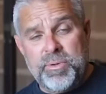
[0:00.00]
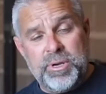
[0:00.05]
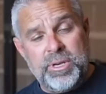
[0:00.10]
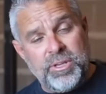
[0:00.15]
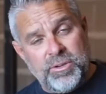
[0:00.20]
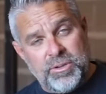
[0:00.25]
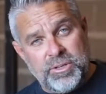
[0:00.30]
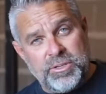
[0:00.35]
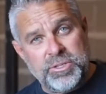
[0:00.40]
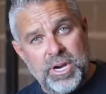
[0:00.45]
money
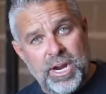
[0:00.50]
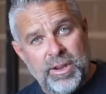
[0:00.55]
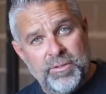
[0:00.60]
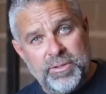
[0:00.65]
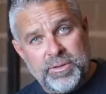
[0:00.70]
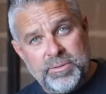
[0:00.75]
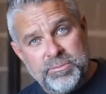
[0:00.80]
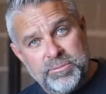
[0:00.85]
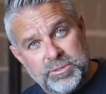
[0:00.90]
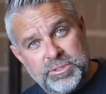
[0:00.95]
you can drive
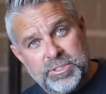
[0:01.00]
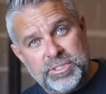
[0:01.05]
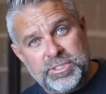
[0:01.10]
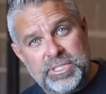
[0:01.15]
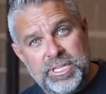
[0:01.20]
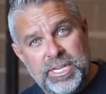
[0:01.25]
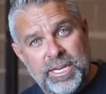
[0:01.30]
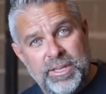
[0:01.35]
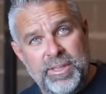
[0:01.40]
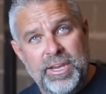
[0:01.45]
it. We'll just
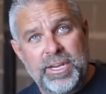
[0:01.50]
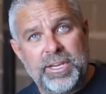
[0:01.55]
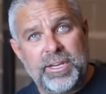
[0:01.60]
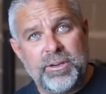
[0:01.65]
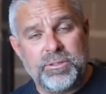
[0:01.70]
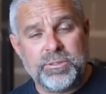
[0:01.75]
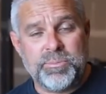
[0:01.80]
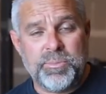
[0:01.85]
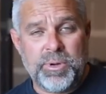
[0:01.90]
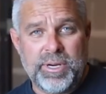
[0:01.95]
see how that
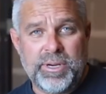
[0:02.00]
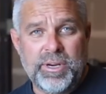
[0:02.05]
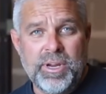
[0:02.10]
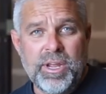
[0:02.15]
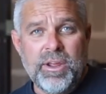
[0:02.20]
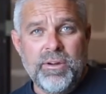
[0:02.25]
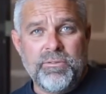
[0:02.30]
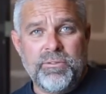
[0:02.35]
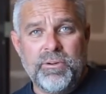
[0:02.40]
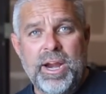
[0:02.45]
goes. But
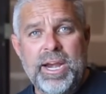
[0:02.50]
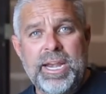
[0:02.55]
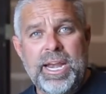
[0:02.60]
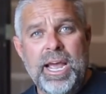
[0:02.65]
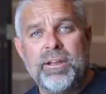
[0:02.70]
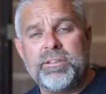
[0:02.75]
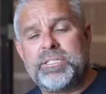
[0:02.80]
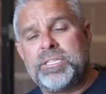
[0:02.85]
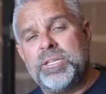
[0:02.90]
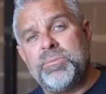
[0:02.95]
for right
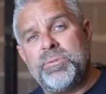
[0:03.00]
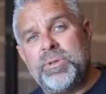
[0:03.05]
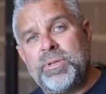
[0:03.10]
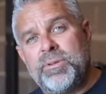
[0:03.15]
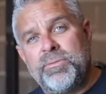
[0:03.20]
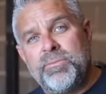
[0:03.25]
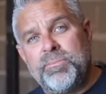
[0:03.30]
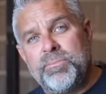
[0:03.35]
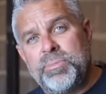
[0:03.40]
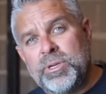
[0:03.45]
now it's going to
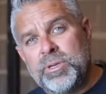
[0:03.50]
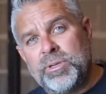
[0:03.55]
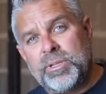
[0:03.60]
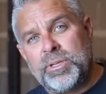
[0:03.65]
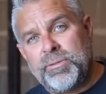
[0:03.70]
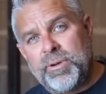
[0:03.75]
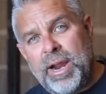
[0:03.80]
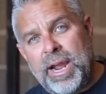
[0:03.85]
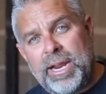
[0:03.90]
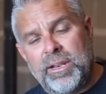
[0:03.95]
be
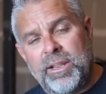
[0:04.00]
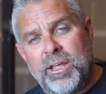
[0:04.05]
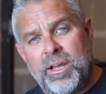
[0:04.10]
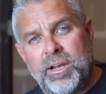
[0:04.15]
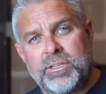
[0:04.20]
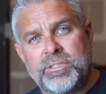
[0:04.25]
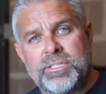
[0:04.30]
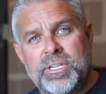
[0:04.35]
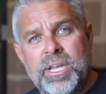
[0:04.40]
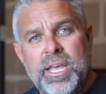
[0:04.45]
purely
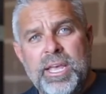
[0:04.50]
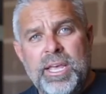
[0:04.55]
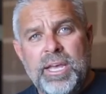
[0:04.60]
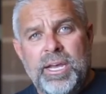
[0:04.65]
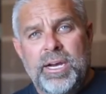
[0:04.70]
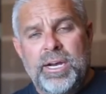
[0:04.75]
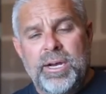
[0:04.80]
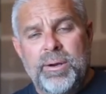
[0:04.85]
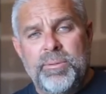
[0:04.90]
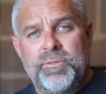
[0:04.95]
ride-alongs.
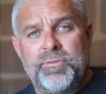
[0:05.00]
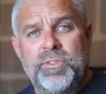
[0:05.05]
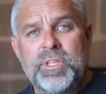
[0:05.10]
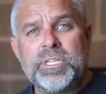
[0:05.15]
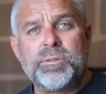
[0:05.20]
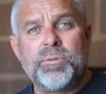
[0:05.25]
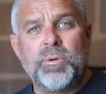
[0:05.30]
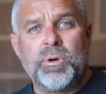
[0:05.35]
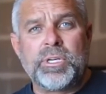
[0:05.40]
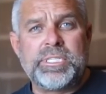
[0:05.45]
If
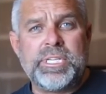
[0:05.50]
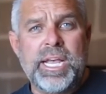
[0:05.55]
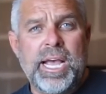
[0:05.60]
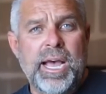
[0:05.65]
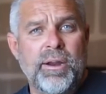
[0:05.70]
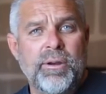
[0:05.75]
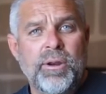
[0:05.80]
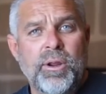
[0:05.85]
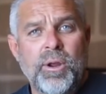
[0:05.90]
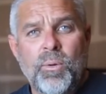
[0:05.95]
this works
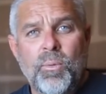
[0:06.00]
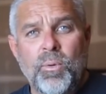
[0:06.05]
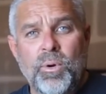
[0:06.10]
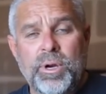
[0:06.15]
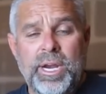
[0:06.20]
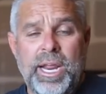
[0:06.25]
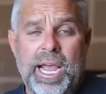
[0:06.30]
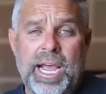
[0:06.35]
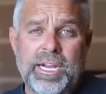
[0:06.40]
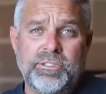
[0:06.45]
out, we're
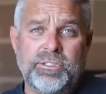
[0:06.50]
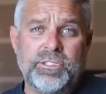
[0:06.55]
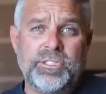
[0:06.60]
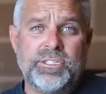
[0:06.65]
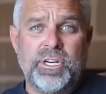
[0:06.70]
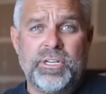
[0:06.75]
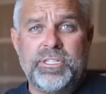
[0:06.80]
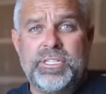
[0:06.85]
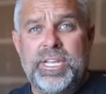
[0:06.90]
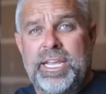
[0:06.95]
going to actually
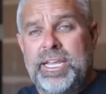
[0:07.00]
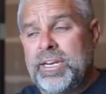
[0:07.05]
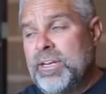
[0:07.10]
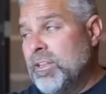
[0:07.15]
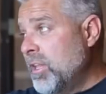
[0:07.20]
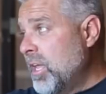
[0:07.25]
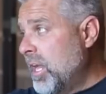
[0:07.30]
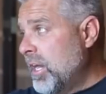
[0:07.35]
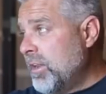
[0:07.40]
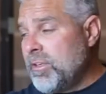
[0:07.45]
start taking a
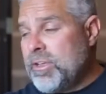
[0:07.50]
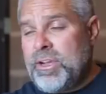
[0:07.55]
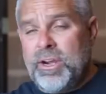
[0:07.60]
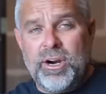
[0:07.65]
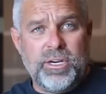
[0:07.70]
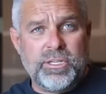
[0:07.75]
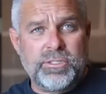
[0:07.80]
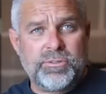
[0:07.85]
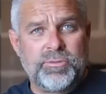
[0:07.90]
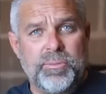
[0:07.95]
lot of the
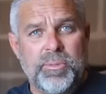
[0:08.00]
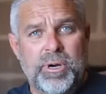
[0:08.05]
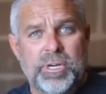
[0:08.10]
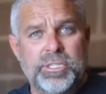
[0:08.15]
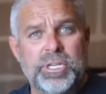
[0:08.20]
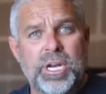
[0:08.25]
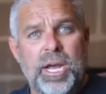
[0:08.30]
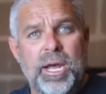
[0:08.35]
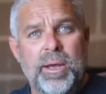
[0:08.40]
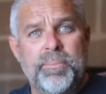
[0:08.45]
cars from our
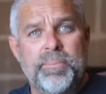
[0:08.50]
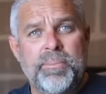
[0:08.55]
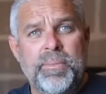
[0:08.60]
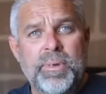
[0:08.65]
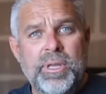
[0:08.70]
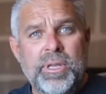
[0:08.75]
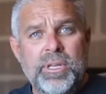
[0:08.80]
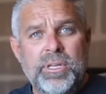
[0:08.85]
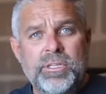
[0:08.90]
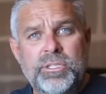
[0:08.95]
shop
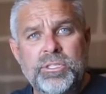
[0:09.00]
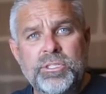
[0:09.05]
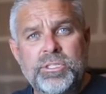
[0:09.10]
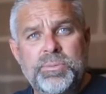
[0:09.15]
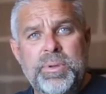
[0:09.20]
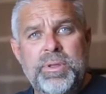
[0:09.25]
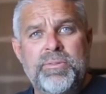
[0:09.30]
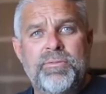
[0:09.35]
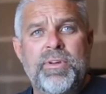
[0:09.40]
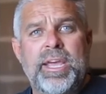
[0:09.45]
to
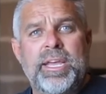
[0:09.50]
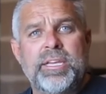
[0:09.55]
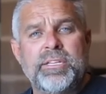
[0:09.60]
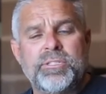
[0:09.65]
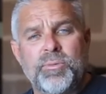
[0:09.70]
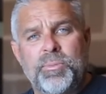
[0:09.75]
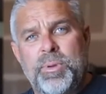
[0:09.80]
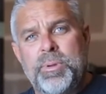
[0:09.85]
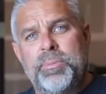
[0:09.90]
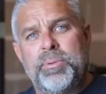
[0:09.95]
Speed Vegas
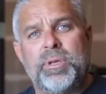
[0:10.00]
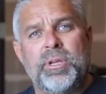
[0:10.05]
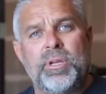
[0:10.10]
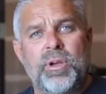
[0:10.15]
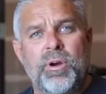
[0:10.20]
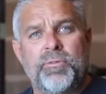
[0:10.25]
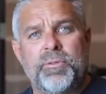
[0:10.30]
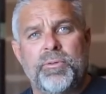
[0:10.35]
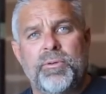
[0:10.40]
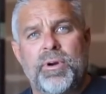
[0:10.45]
so people can
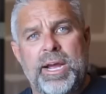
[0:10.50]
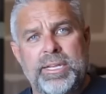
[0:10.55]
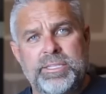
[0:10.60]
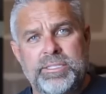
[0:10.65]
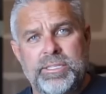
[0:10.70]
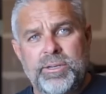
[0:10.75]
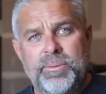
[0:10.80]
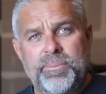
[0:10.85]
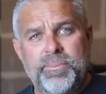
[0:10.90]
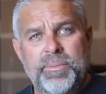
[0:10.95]
go for
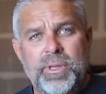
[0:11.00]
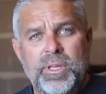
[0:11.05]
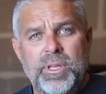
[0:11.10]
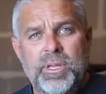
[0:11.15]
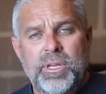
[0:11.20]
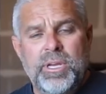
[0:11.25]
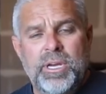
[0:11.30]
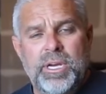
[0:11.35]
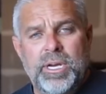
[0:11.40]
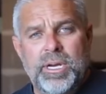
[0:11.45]
rides in them.
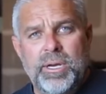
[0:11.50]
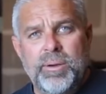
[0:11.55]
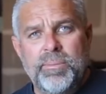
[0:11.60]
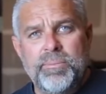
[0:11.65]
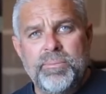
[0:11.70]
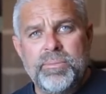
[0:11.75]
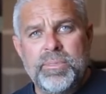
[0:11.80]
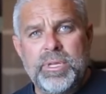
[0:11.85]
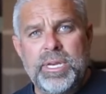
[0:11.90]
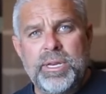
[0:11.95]

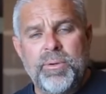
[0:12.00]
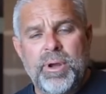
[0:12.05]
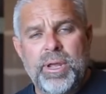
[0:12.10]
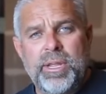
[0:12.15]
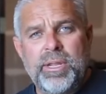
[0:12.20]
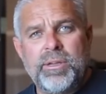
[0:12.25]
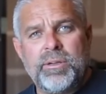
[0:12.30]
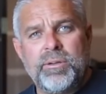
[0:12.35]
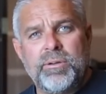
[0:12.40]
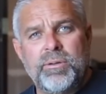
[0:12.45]

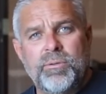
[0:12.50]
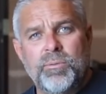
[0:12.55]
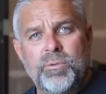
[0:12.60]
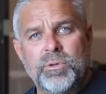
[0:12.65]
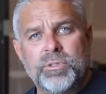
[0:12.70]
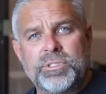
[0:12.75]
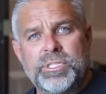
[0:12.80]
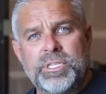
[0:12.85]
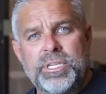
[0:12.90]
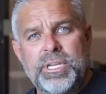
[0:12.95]
Anyway,
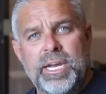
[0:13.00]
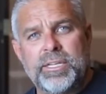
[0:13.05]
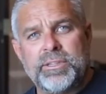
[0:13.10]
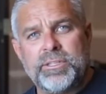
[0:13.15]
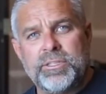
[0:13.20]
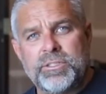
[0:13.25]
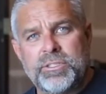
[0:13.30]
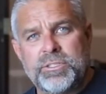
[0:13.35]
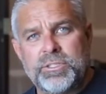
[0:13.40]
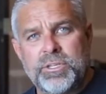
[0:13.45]
we'll see you out
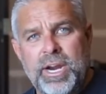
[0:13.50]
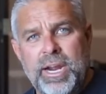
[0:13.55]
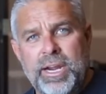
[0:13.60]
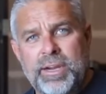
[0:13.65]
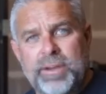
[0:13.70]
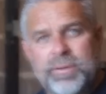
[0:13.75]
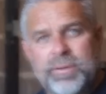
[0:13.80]
there at the track.